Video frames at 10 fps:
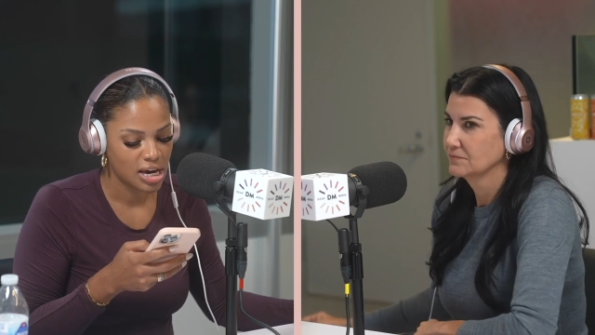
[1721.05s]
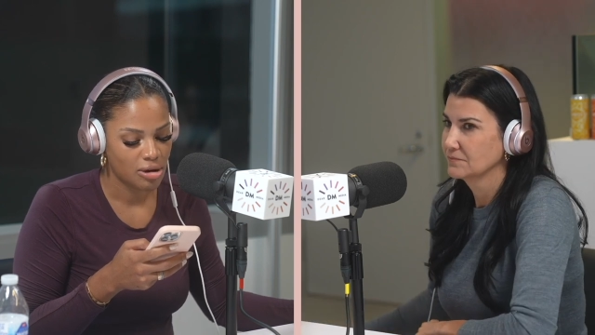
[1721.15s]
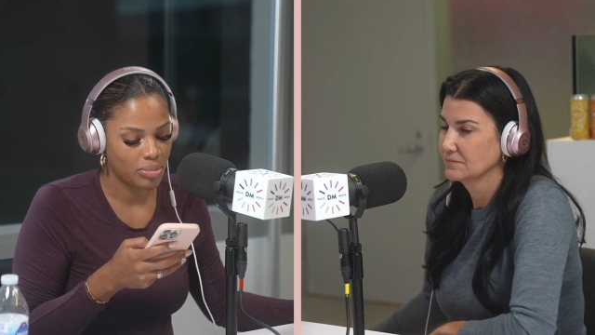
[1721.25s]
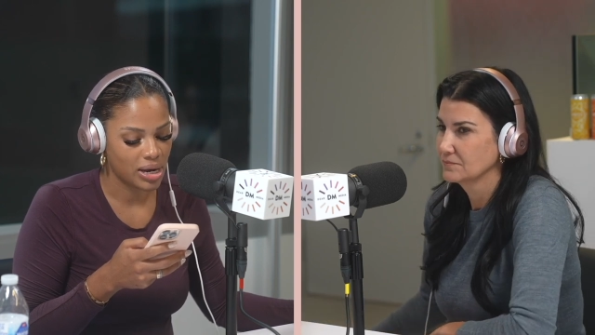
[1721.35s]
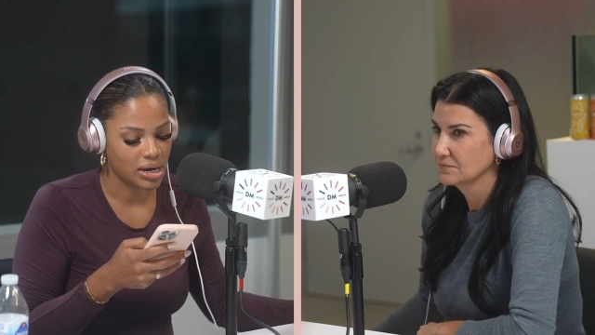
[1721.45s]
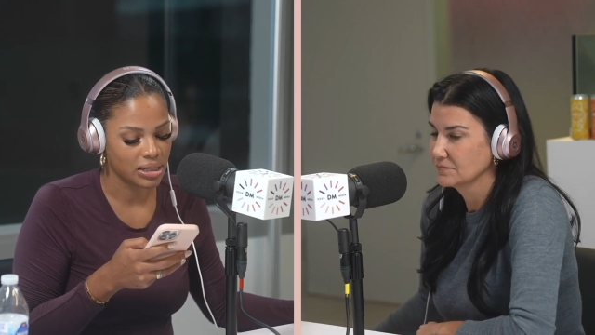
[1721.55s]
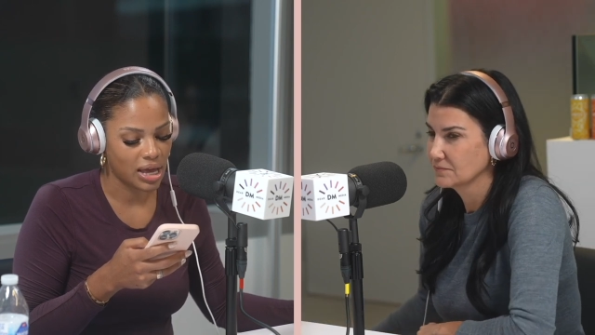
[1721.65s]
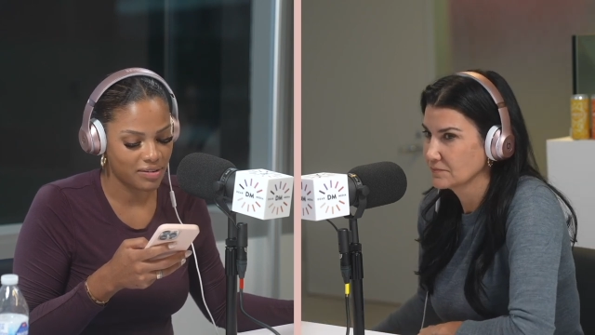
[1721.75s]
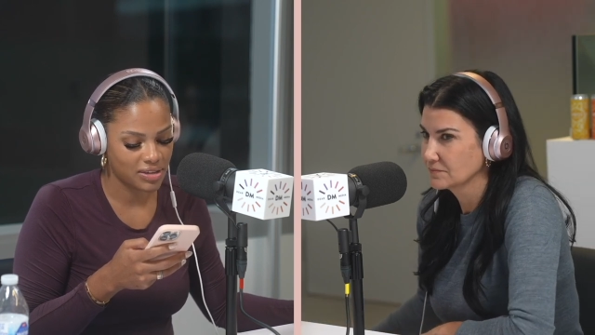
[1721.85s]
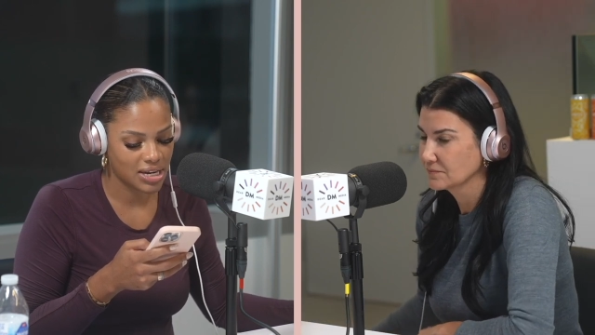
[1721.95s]
Speaker 1: but a lot
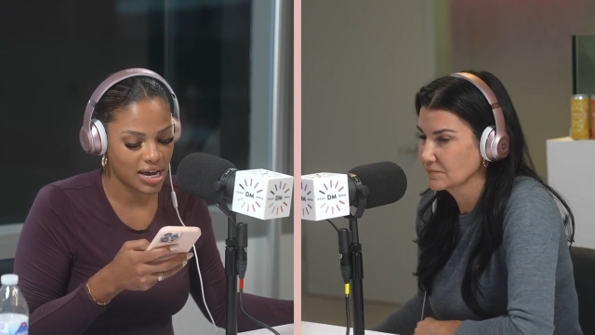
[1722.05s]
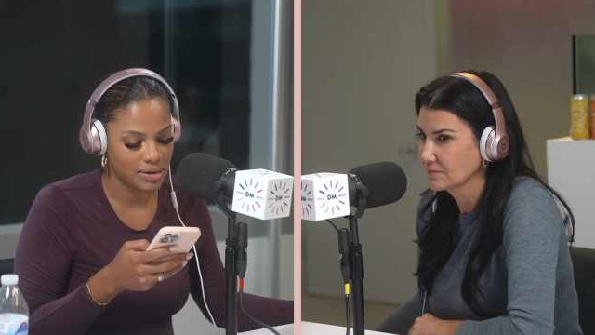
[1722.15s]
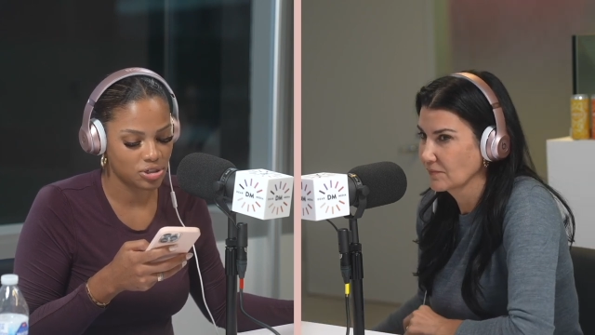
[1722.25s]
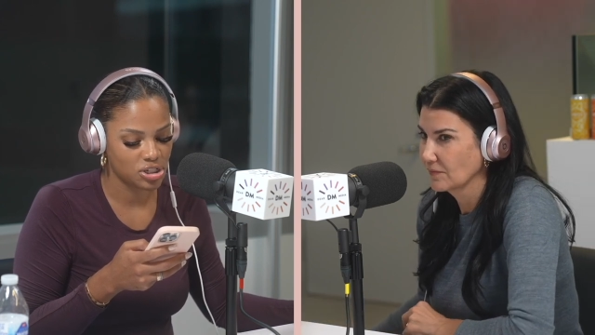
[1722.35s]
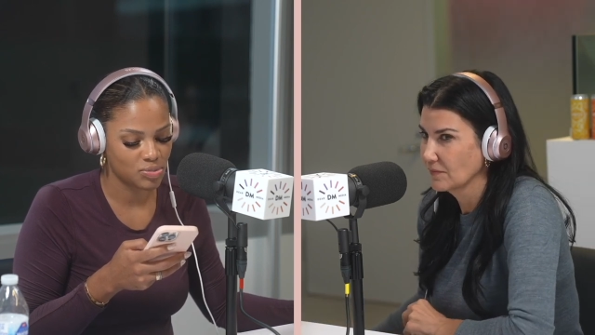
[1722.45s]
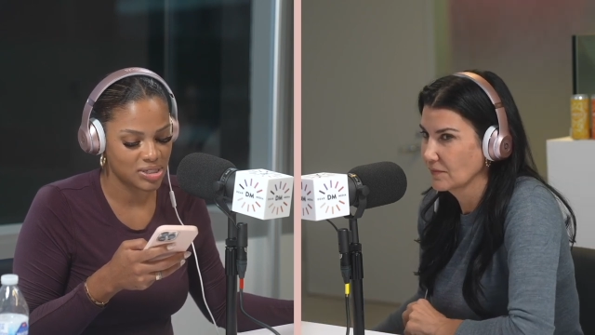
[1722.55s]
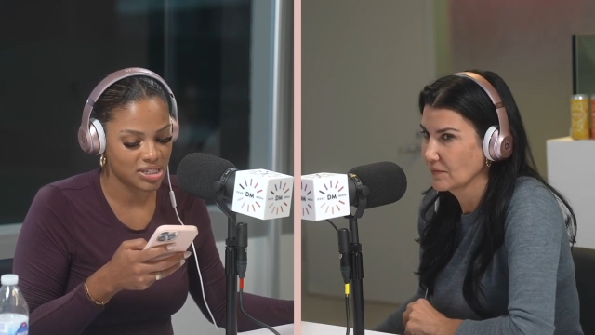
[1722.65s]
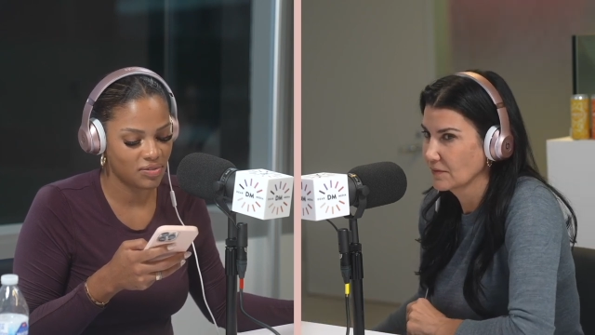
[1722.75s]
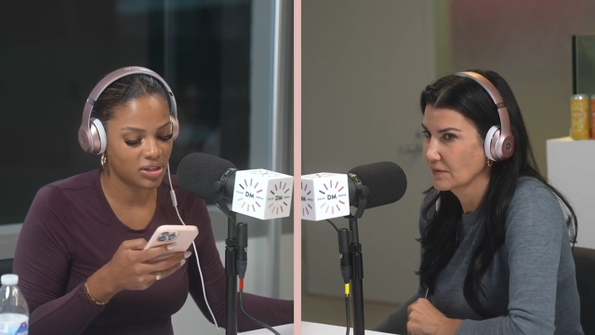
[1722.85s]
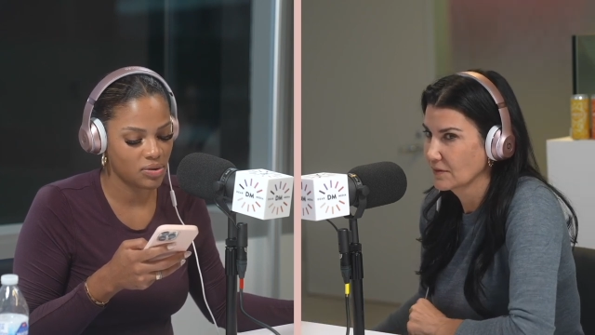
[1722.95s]
of the time she
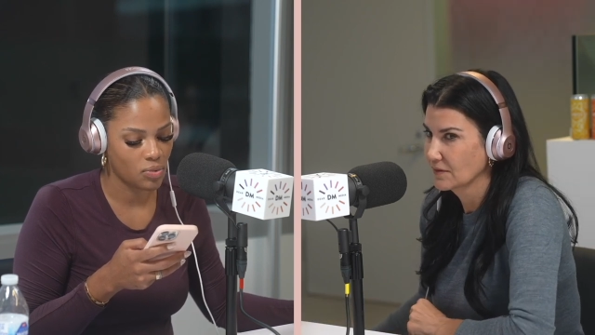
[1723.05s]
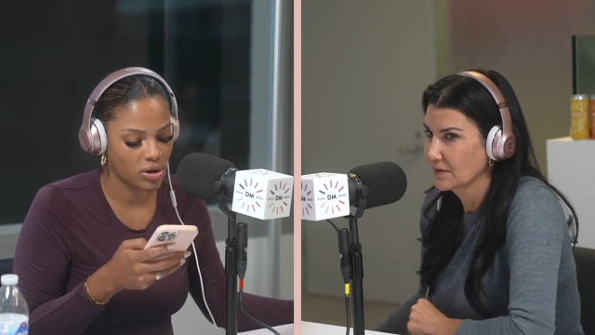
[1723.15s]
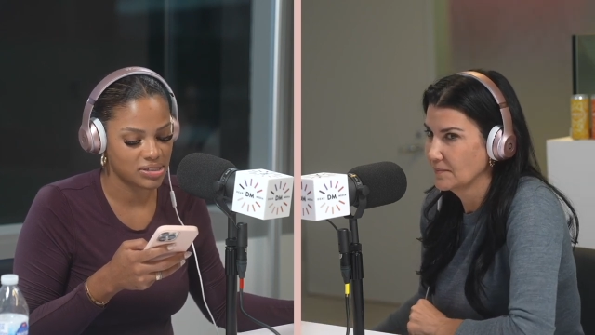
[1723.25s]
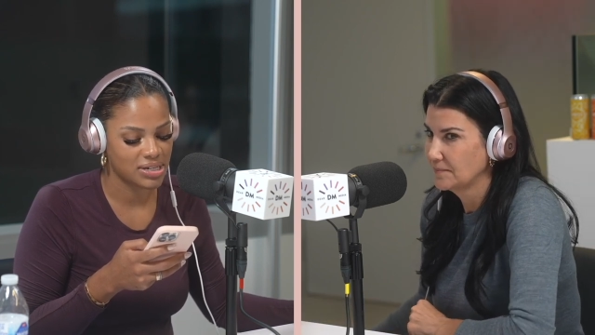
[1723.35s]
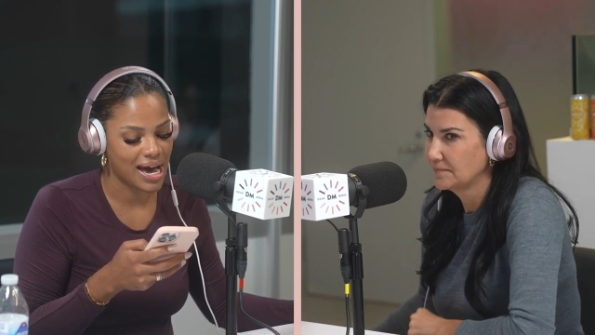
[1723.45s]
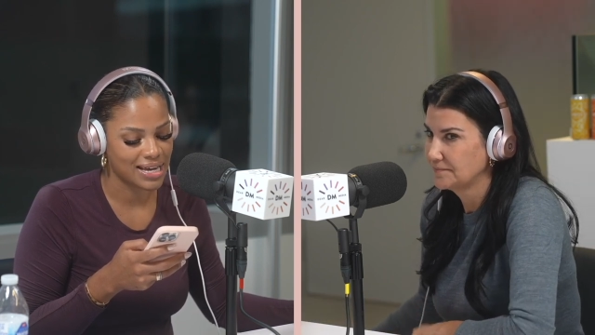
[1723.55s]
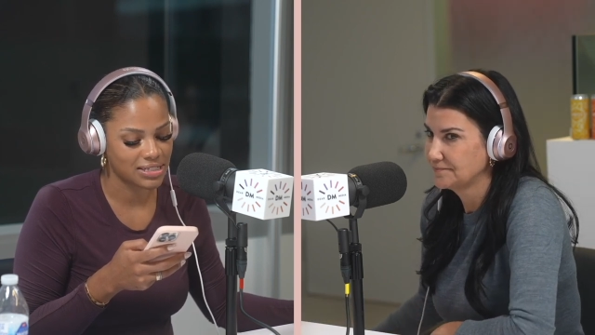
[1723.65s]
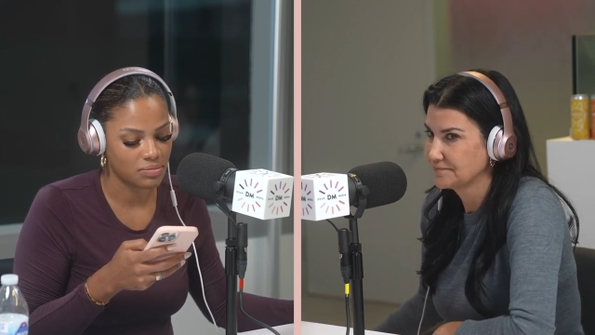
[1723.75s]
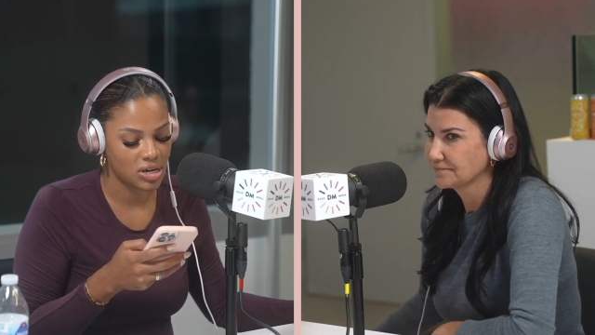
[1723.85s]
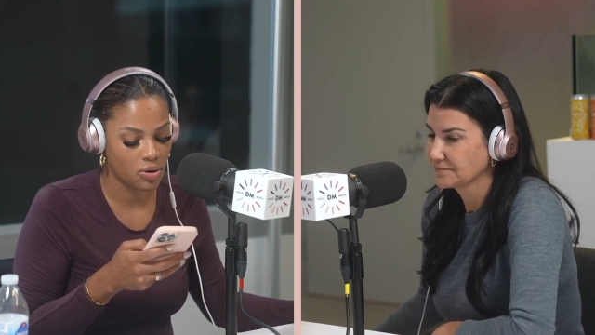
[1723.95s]
specifically wants to ask
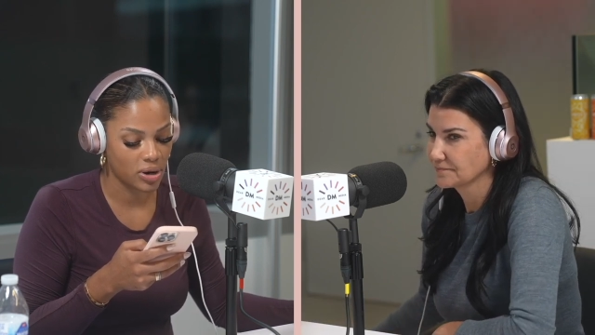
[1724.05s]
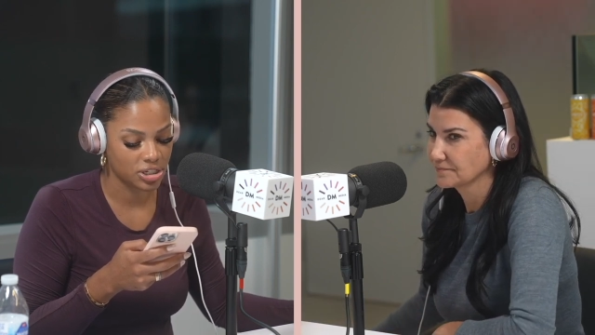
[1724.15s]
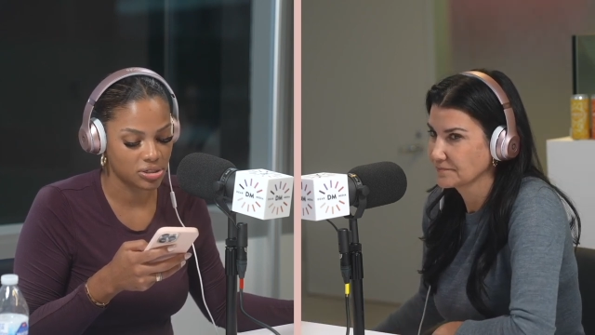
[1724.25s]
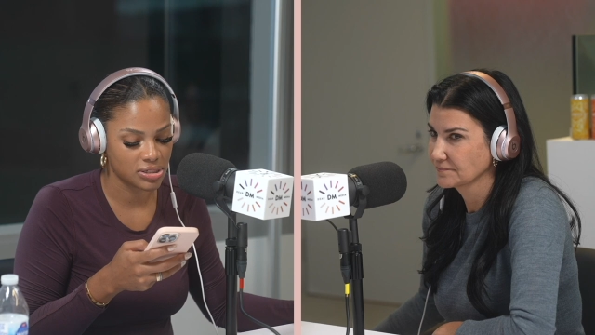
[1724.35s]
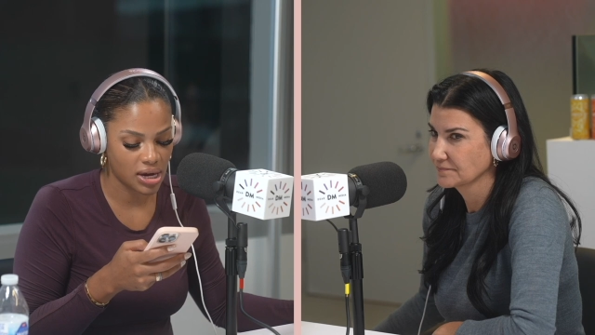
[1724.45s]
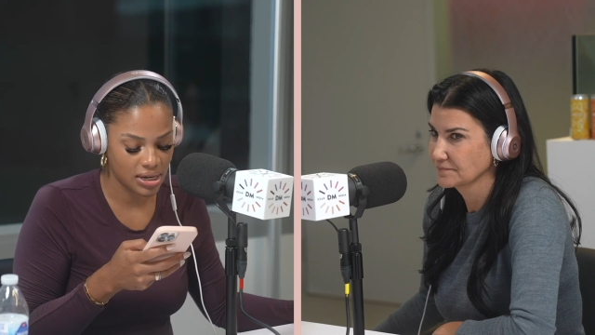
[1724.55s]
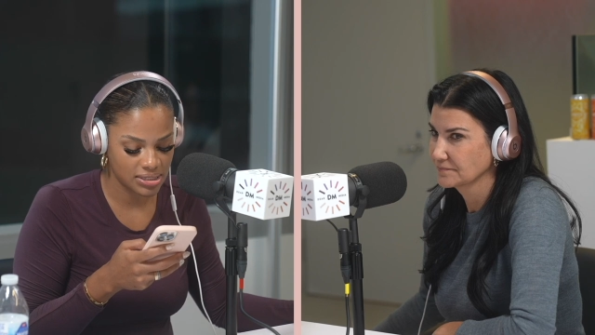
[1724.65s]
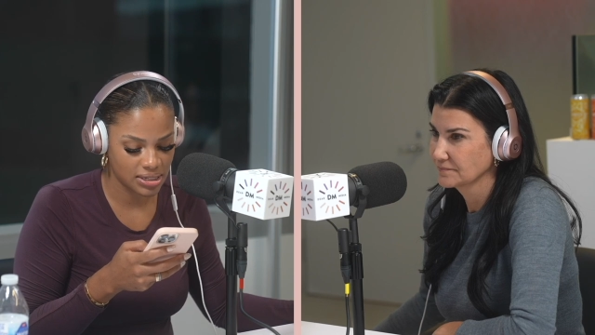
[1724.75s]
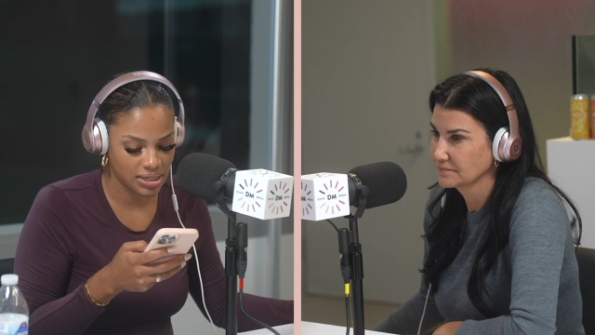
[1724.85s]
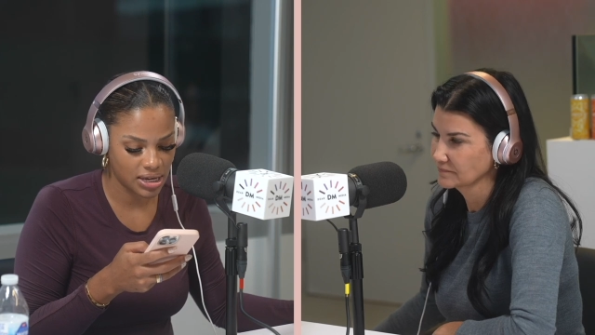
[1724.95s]
me questions
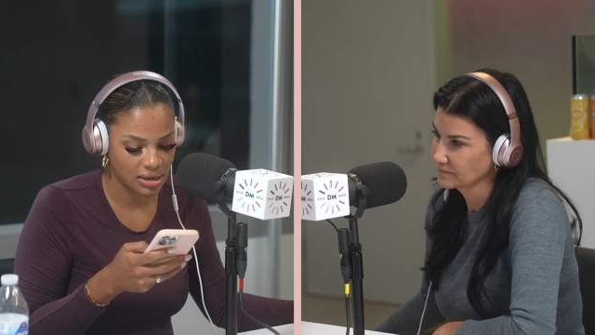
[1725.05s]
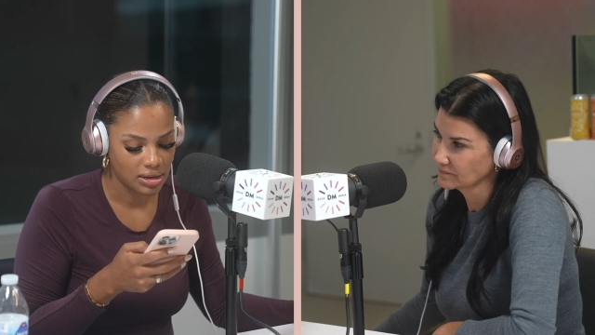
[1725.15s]
constantly.